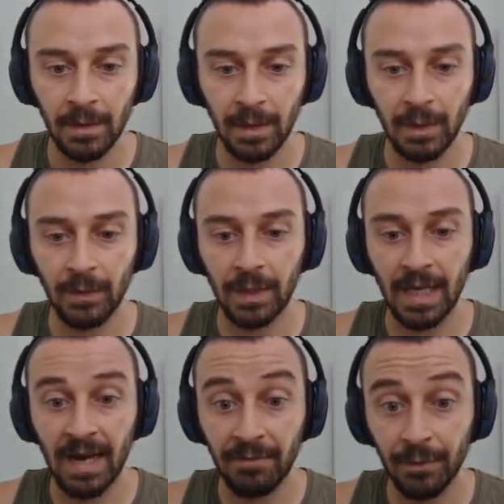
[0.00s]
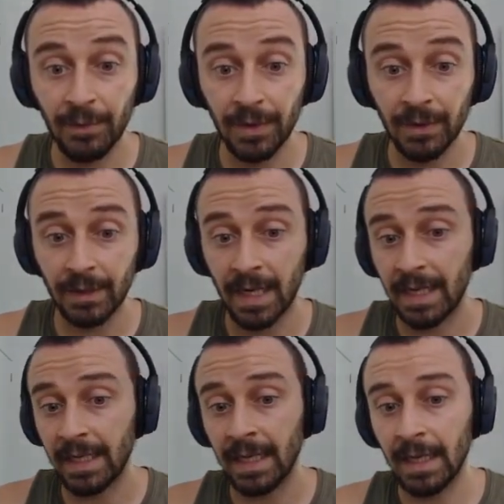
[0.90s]
Now, you would never build
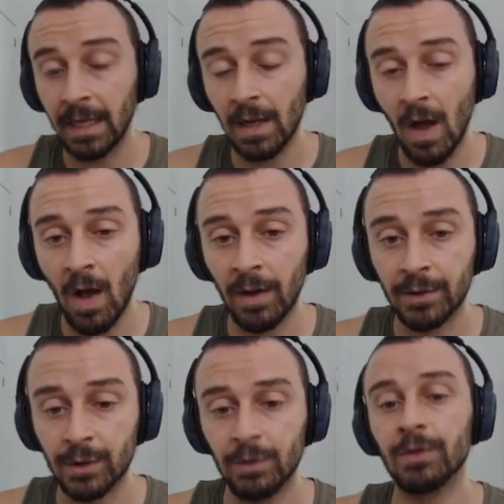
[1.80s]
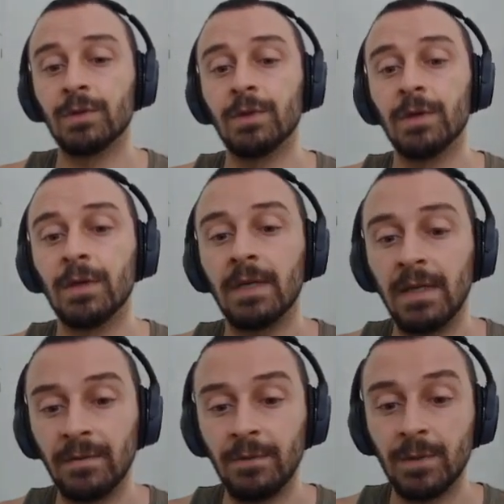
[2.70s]
IE on a Sorcerer
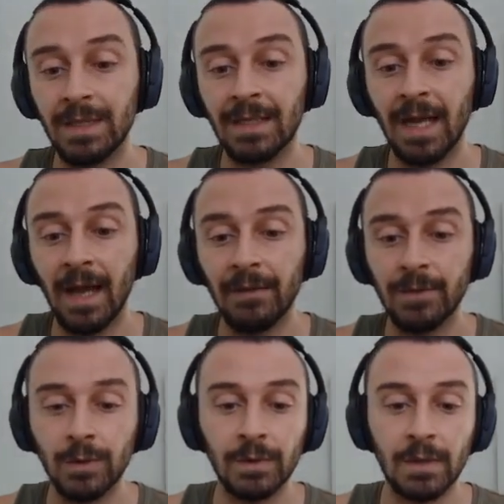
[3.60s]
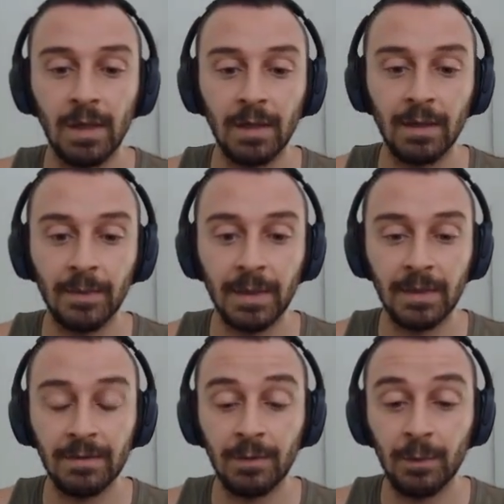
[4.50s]
if you didn't have Jeweled Gauntlet,
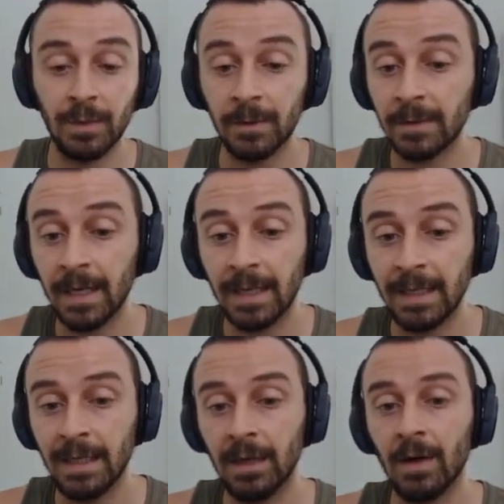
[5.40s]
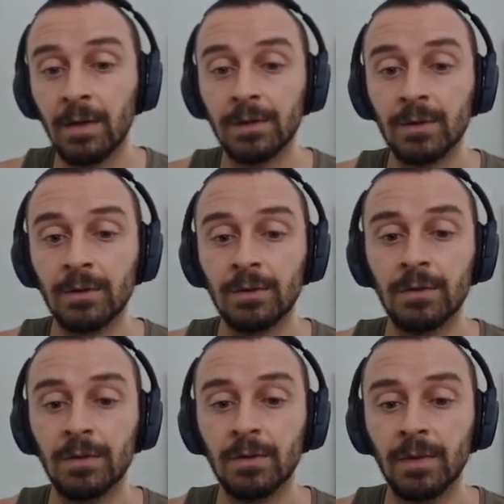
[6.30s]
because if you build IE on a
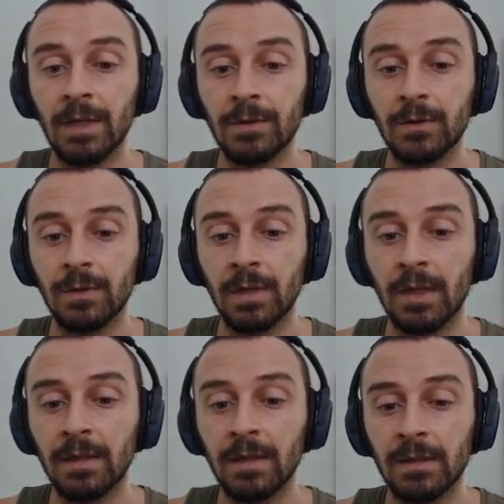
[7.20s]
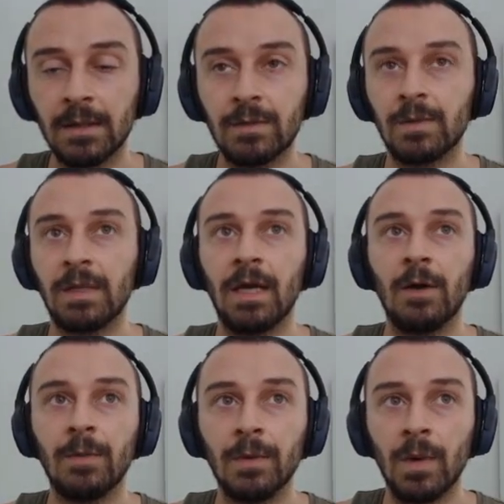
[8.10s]
Sorcerer without Jeweled Gauntlet, it doesn't really
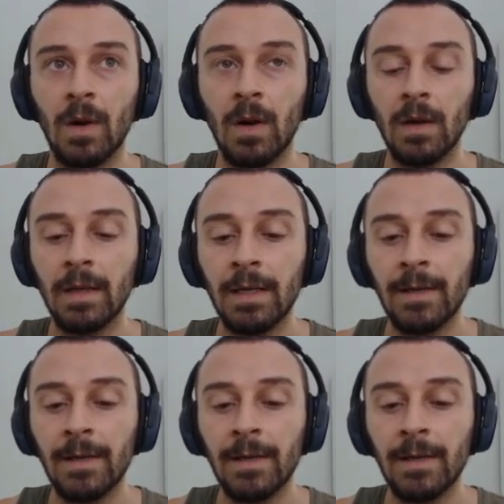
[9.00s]
help you at all.